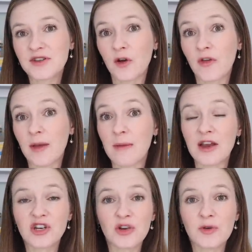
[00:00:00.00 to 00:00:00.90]
So they
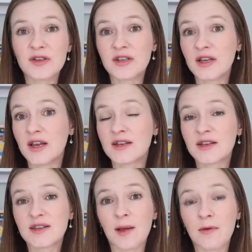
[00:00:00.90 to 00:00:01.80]
may choose to eat
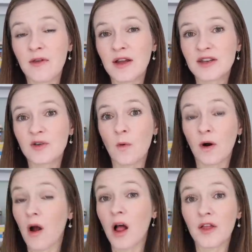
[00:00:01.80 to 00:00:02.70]
some of it,
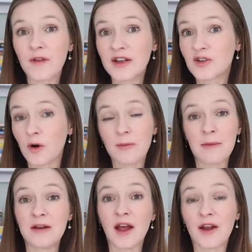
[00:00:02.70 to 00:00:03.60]
or all of it, or
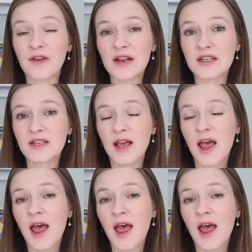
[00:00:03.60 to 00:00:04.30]
maybe none of it.